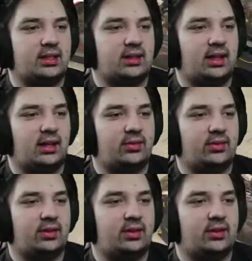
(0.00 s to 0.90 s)
it
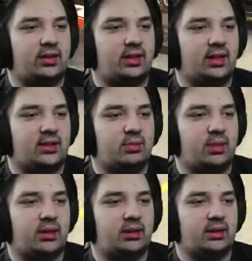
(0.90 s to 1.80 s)
left and I guess
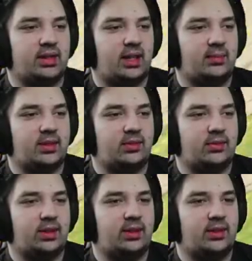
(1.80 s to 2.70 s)
barely taps
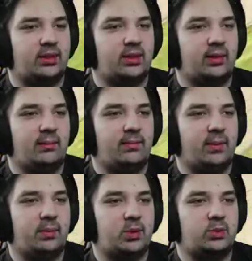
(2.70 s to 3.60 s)
Alfredo.
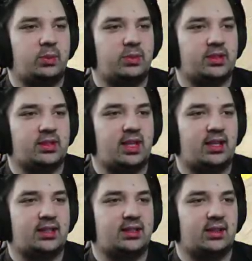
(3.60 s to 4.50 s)
Most people just
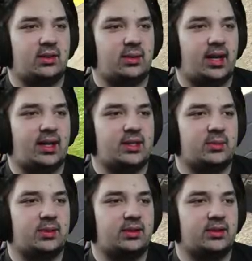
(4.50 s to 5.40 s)
take it to the grass,
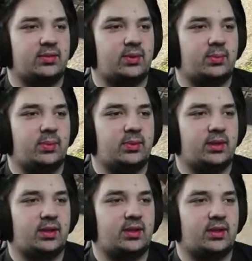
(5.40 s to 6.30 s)
but there's a few people
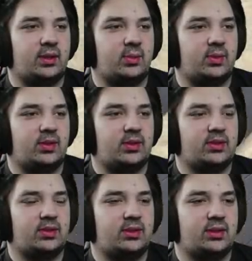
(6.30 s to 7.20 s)
got caught up in
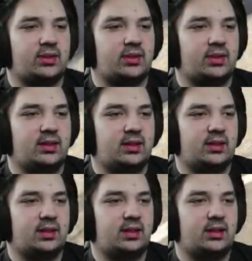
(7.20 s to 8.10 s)
this.
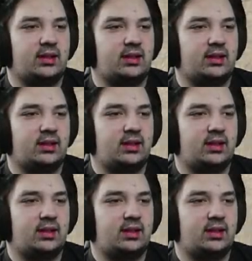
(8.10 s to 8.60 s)
I